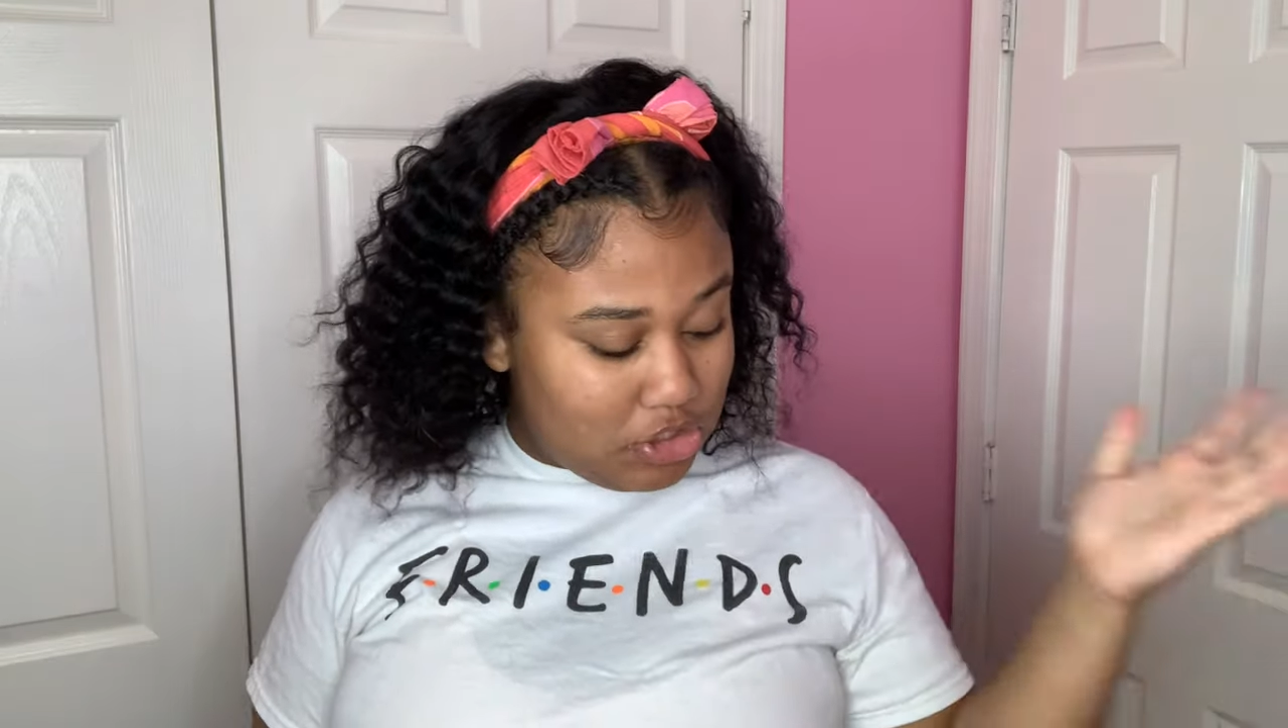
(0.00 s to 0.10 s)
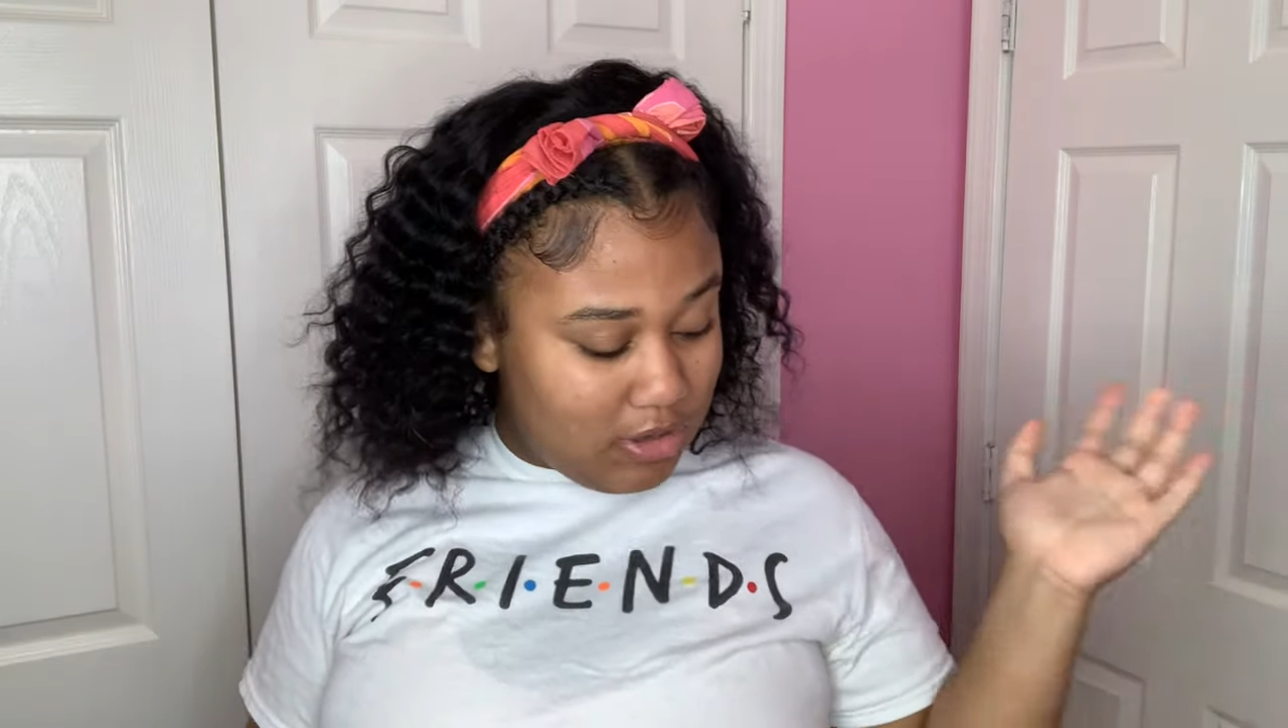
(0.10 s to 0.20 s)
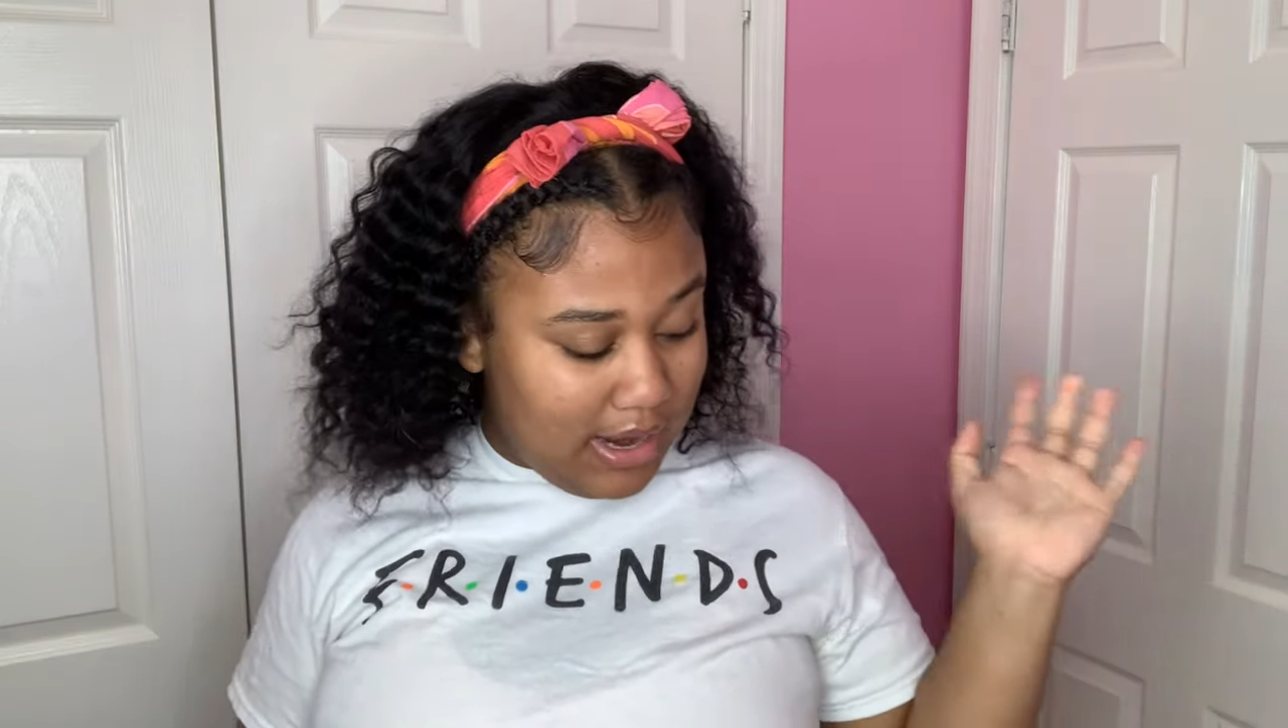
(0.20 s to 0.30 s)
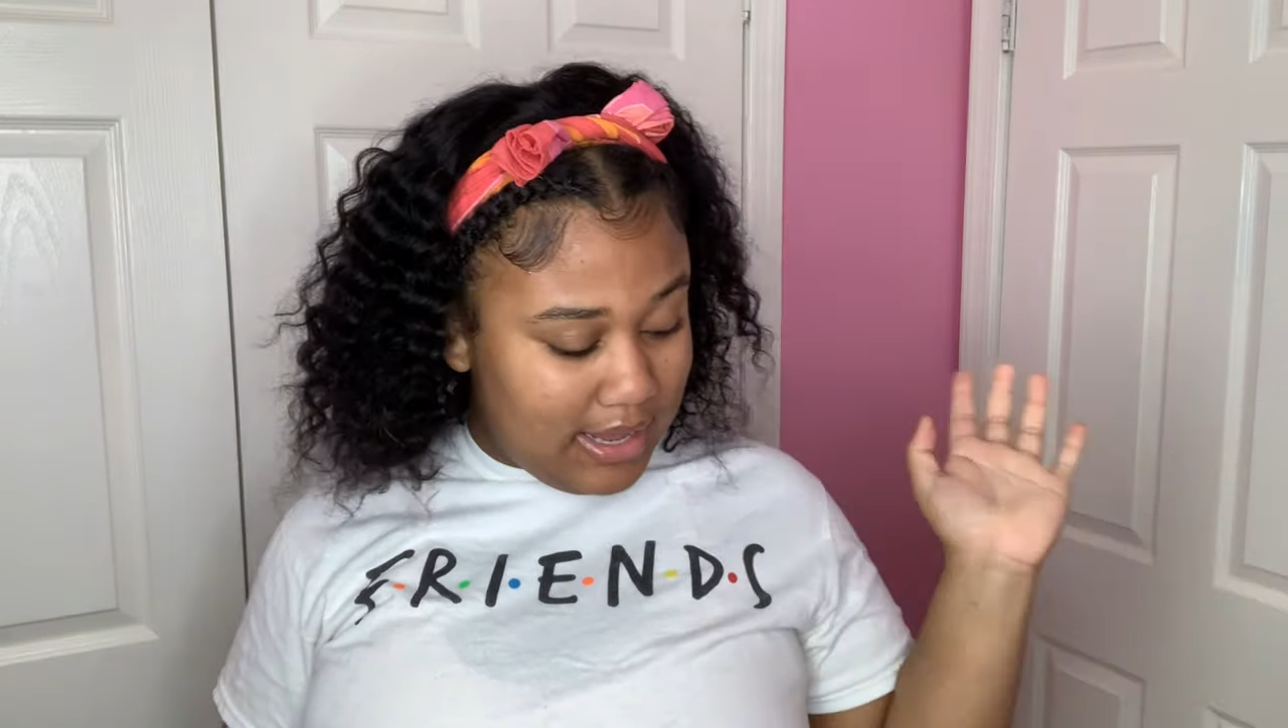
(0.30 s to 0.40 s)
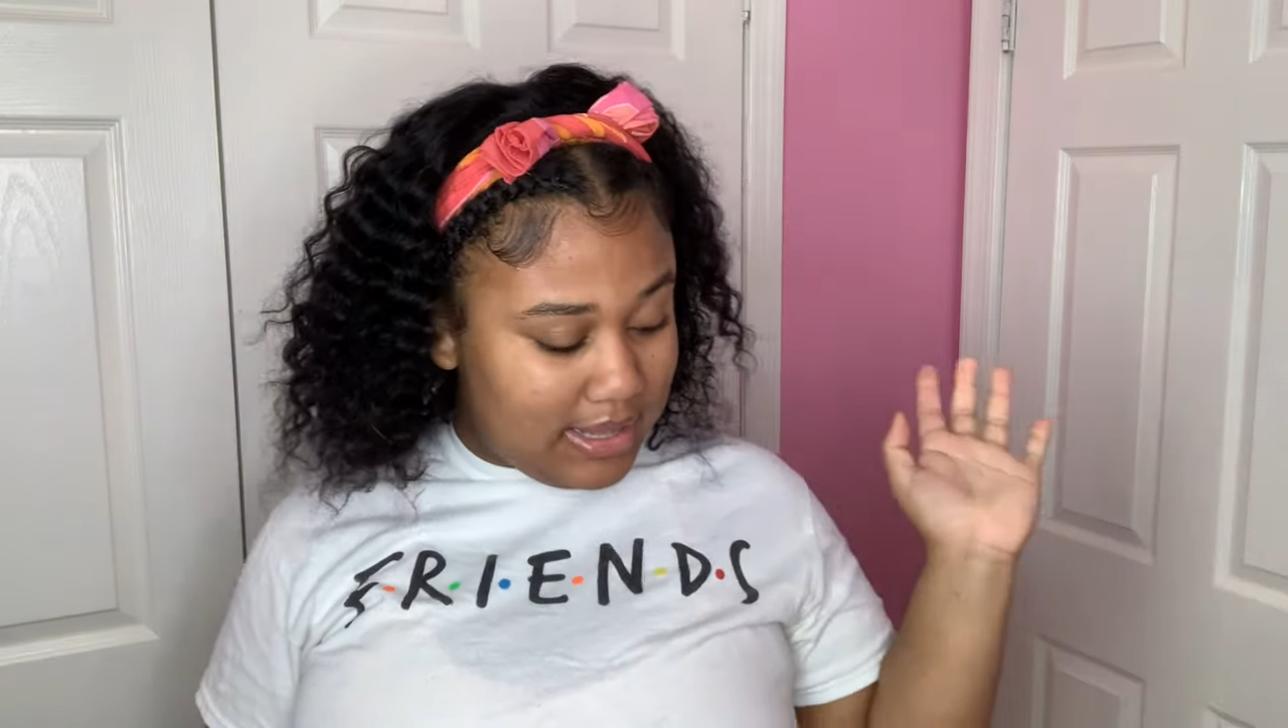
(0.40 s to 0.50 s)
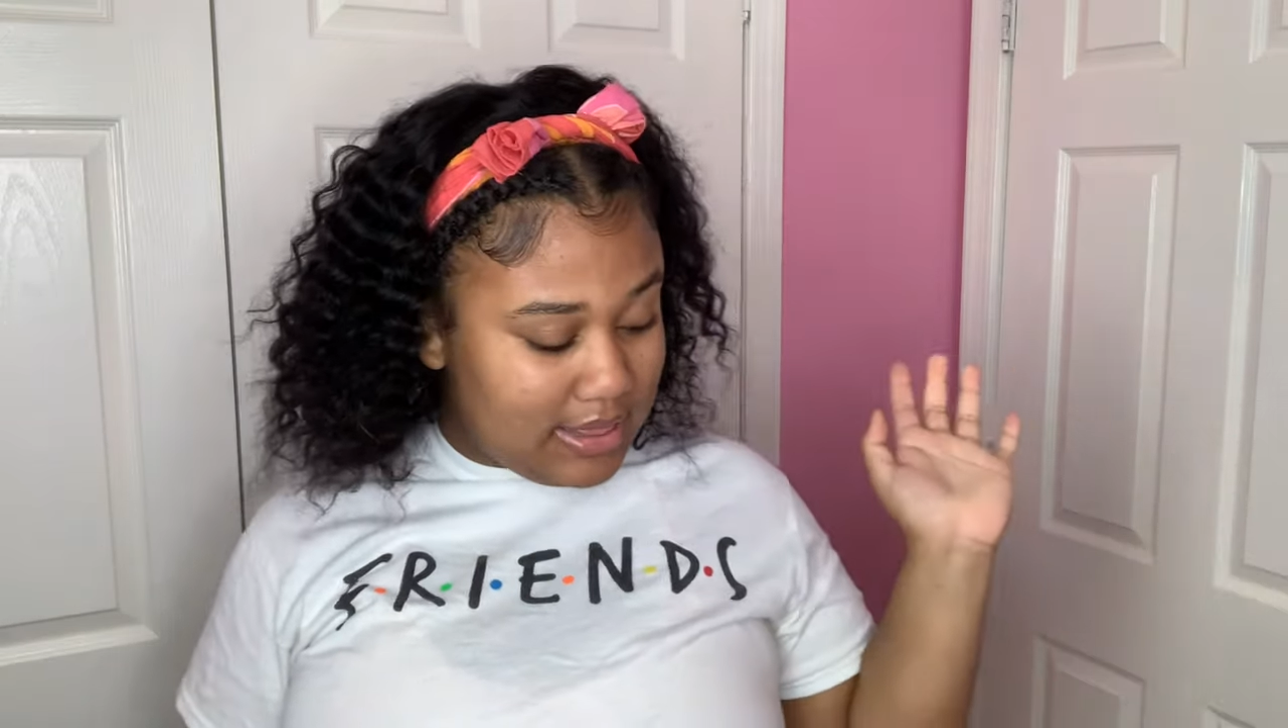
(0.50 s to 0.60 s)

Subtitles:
trying